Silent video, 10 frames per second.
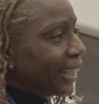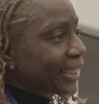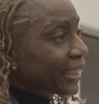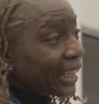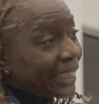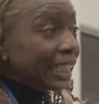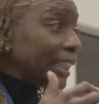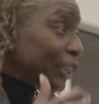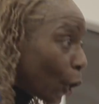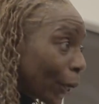I
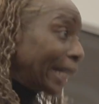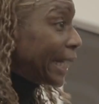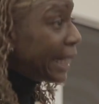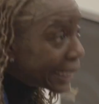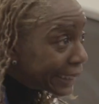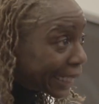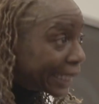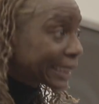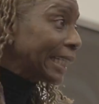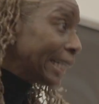can't talk and
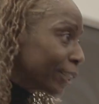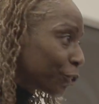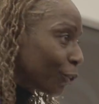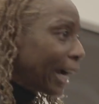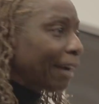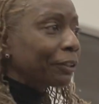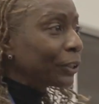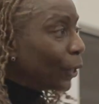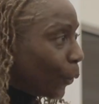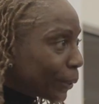text and drive. You
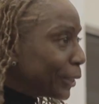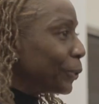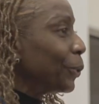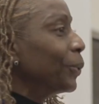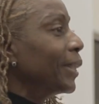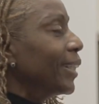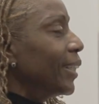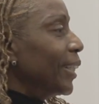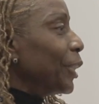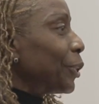can only do
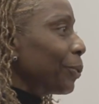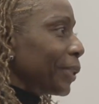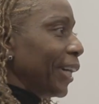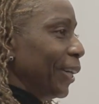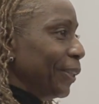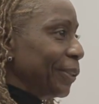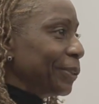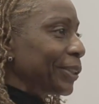two of them.